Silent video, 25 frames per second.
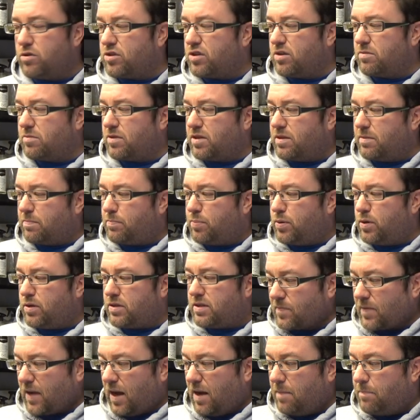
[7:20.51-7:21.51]
So I'm going to
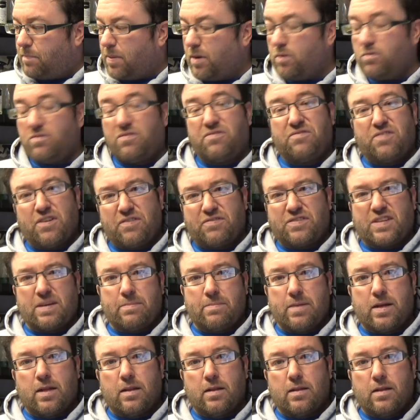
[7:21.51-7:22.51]
put about 50
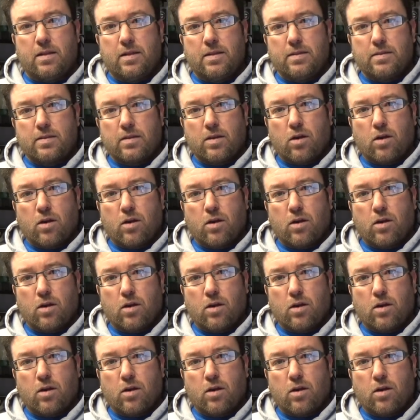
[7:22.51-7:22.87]
mil